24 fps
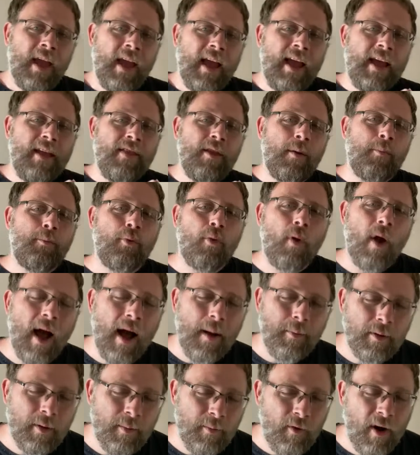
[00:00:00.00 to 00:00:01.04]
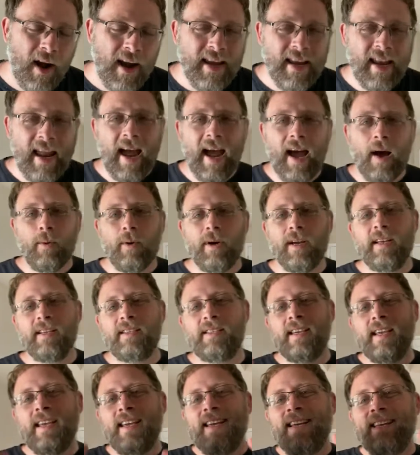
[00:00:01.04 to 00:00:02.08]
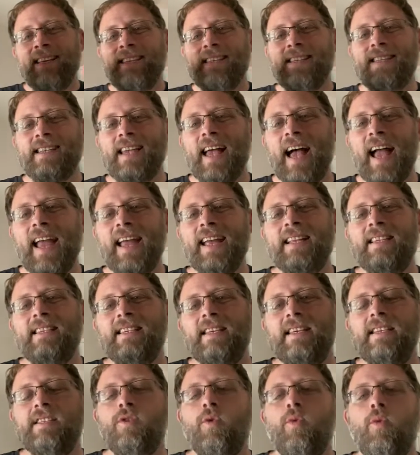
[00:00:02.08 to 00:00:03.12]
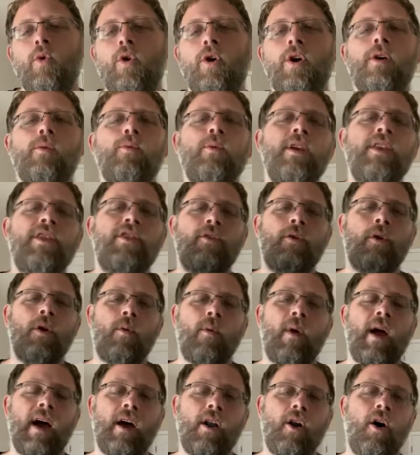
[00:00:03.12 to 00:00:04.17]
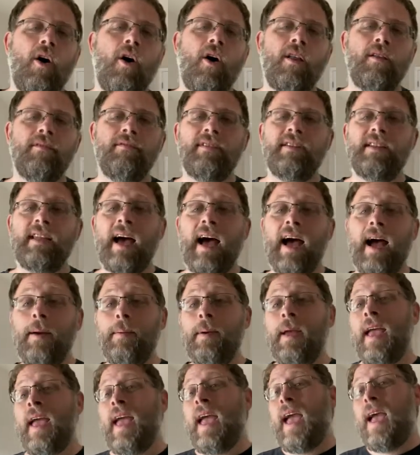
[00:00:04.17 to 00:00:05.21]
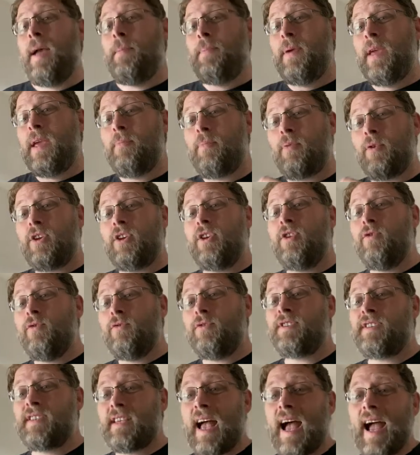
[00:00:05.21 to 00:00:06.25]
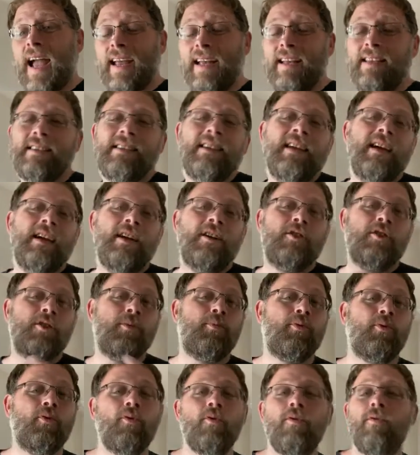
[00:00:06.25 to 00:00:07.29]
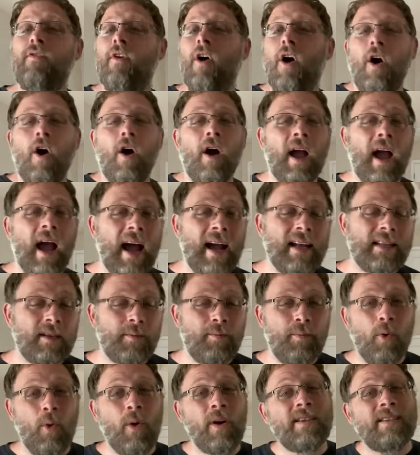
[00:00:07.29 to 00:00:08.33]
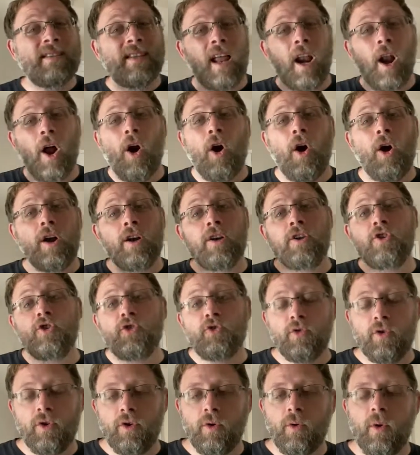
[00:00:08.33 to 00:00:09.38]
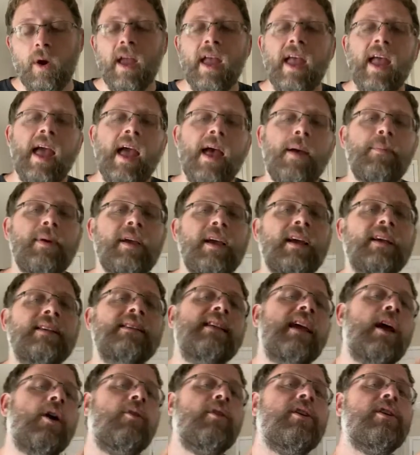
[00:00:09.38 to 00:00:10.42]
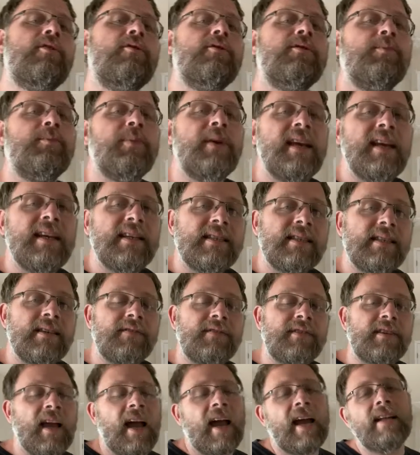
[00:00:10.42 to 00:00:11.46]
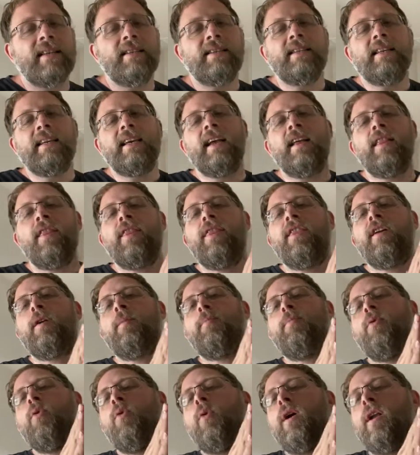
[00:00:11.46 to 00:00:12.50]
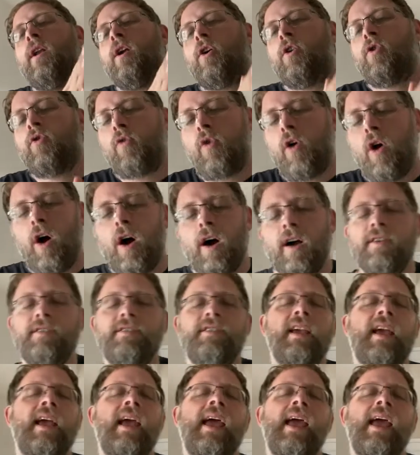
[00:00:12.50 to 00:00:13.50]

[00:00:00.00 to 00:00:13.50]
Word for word: And the problem right now is Science is a word we throw around all of the time, and people use science to prove all kinds of points that aren't true. And because they only use pieces of science to get their point across.